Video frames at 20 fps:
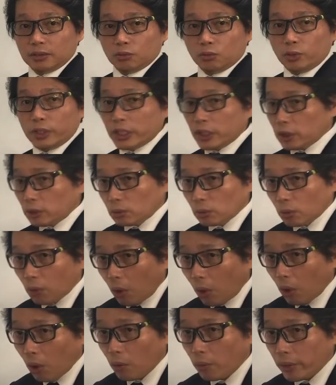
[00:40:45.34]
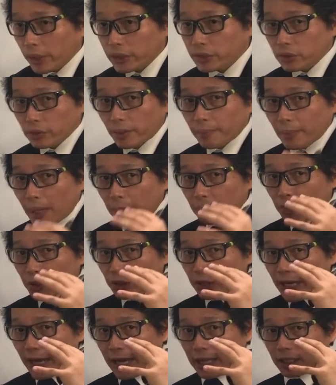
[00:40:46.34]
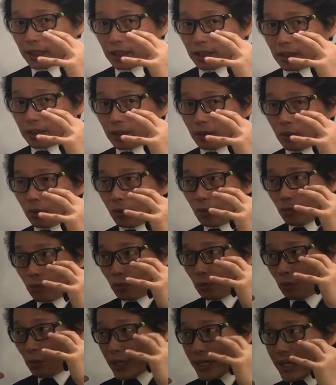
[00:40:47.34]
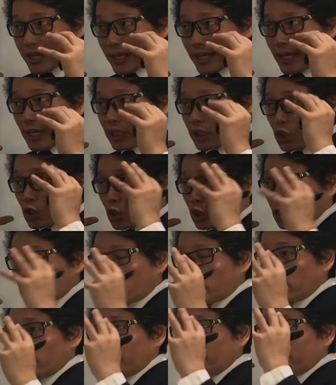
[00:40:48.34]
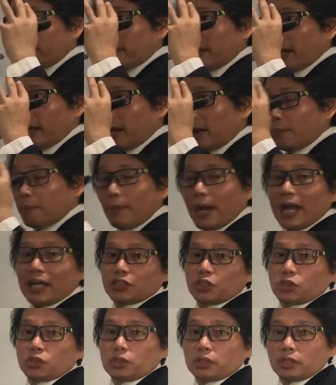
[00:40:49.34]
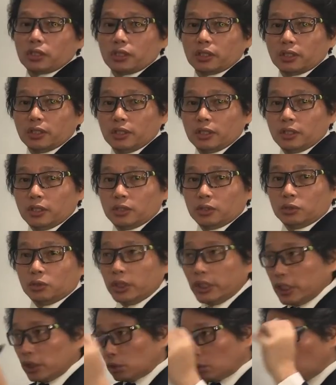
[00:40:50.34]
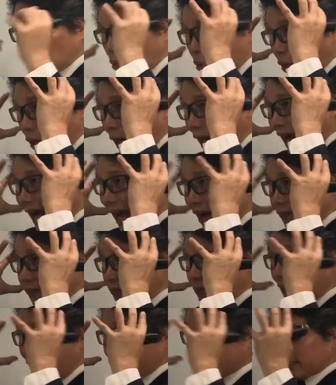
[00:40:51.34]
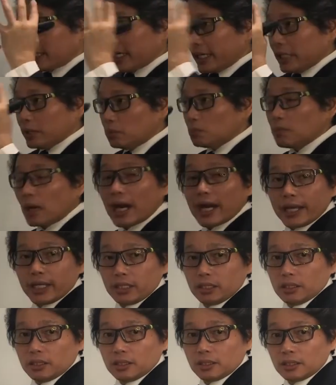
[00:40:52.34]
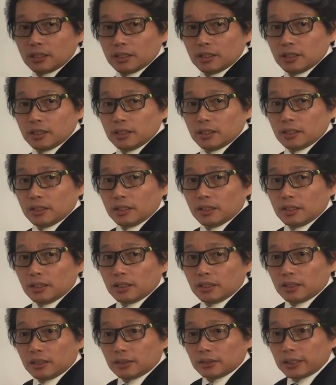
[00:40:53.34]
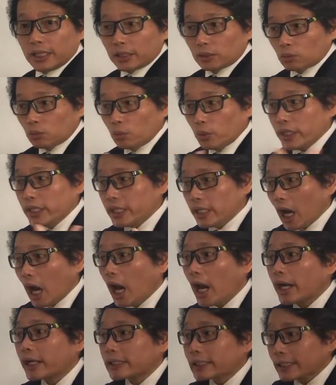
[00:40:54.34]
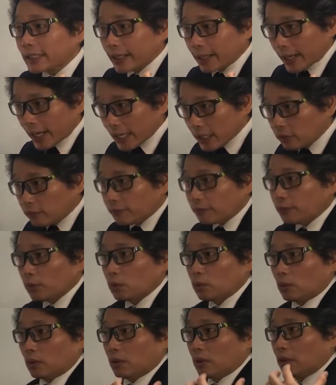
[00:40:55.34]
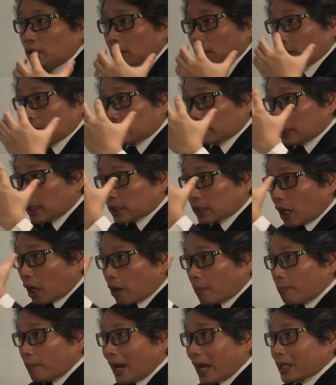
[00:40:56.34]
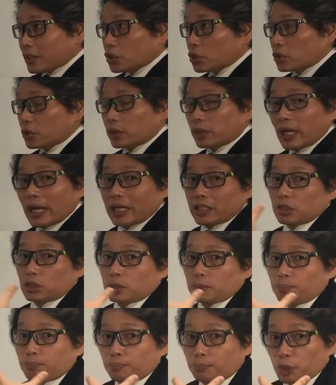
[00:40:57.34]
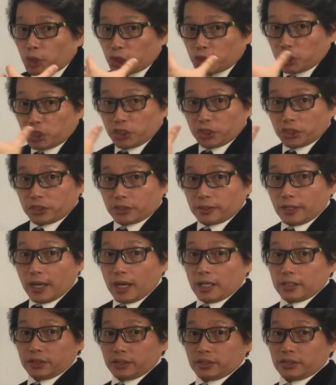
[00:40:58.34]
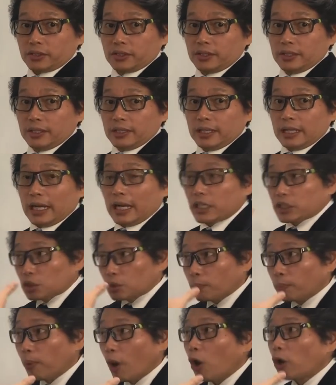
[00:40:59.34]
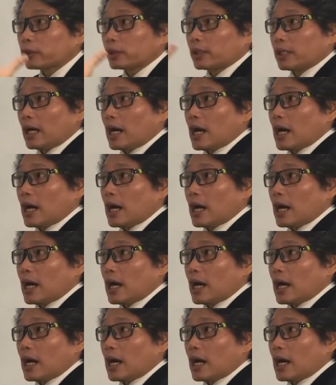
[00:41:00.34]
We need to always remember that. We serve a master. You need to have that in mind, that we are grateful that our master has purchased us, has bought